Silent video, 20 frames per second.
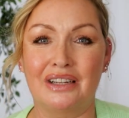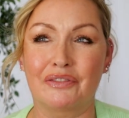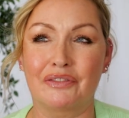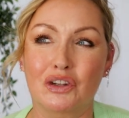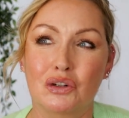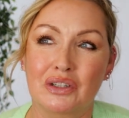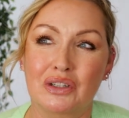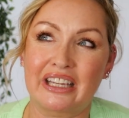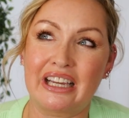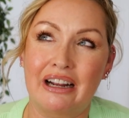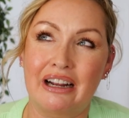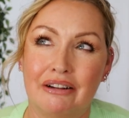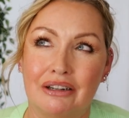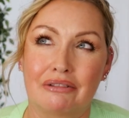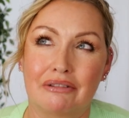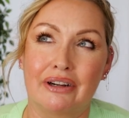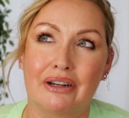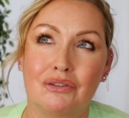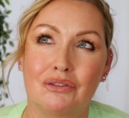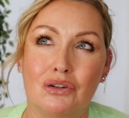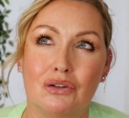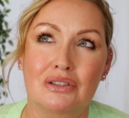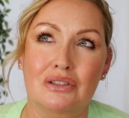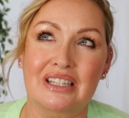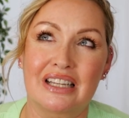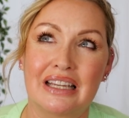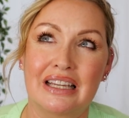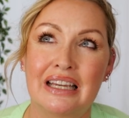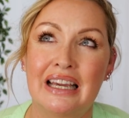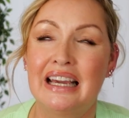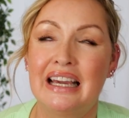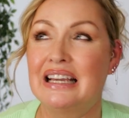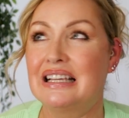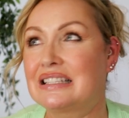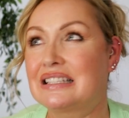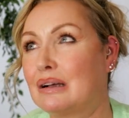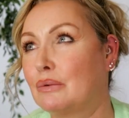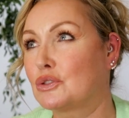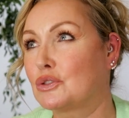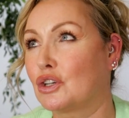If you're going to carry it around all day,
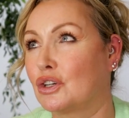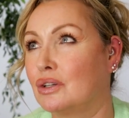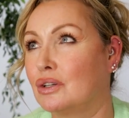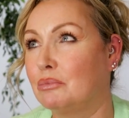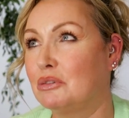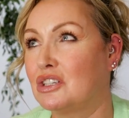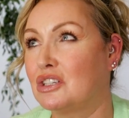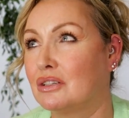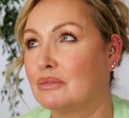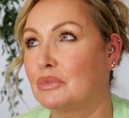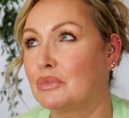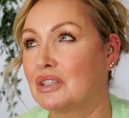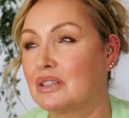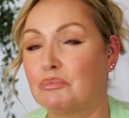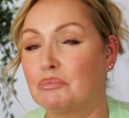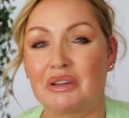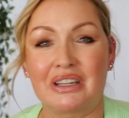is that what you're going to be doing with it?